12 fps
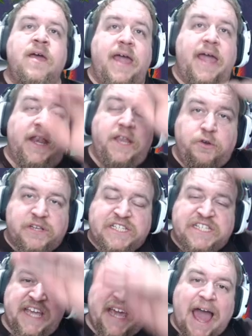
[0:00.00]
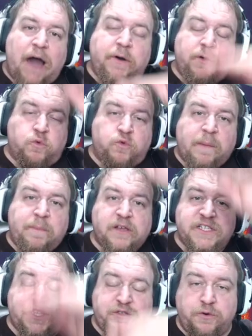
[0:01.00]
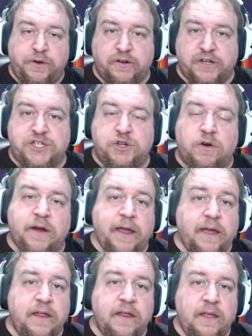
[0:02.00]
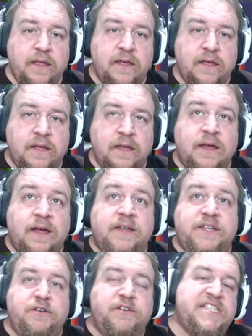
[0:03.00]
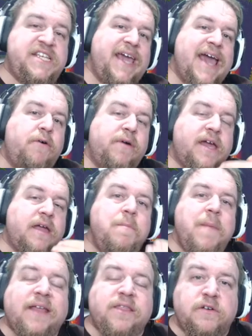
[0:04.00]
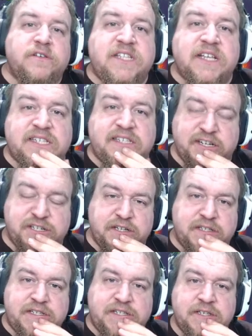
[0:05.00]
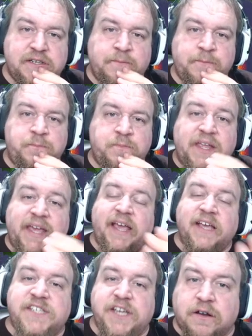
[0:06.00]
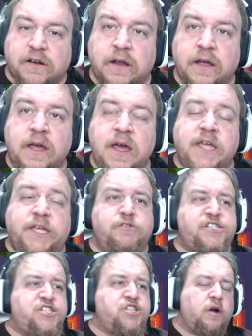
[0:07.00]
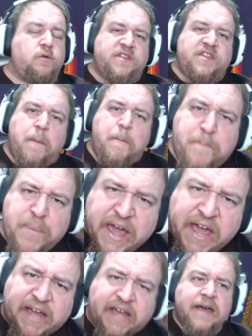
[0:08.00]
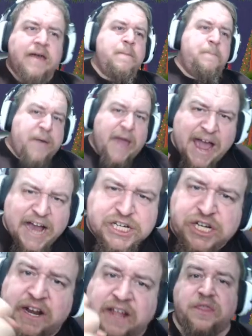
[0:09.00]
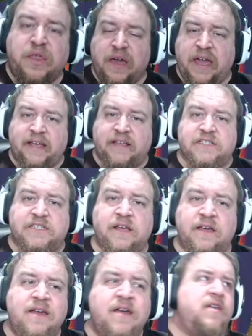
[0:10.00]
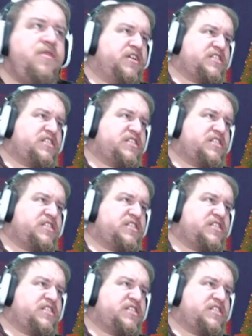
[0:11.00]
And you see how it ripples through your story? Do you see how it can make those decisions easier? You start with the big, passionate things. The